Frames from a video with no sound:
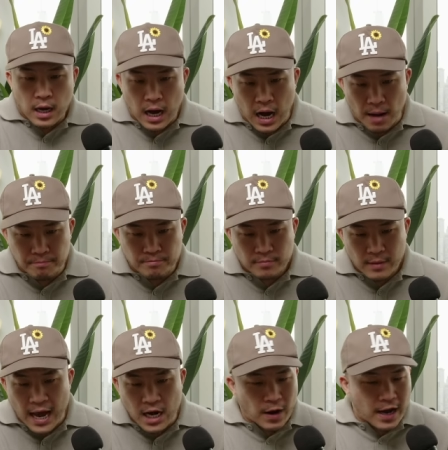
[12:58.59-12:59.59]
Um,
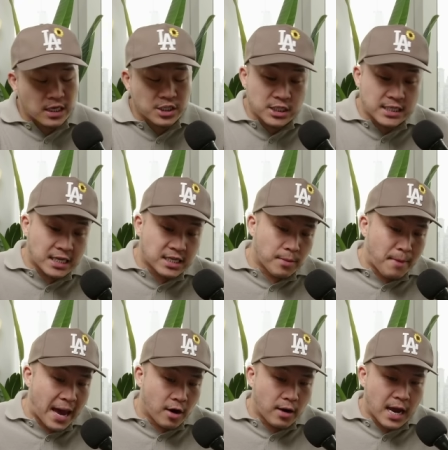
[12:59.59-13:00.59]
Anyway, let's just get to the
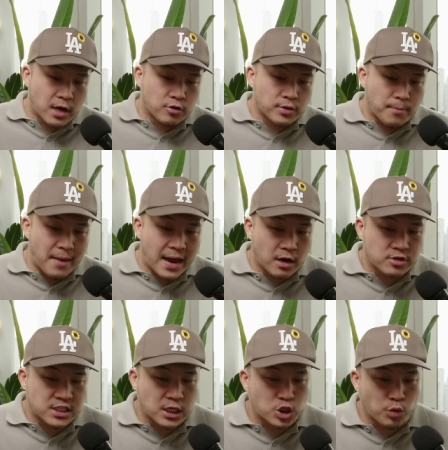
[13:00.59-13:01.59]
mayor, Andrew, the mayor
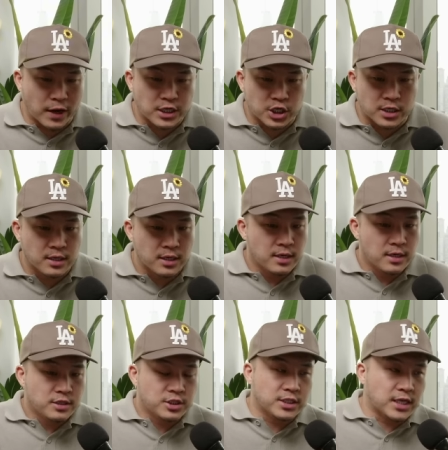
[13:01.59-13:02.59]
situation.
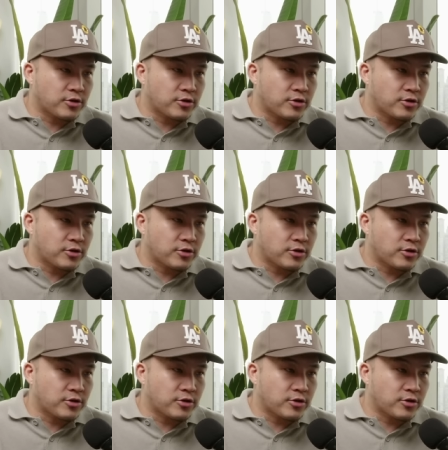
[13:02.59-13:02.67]
She's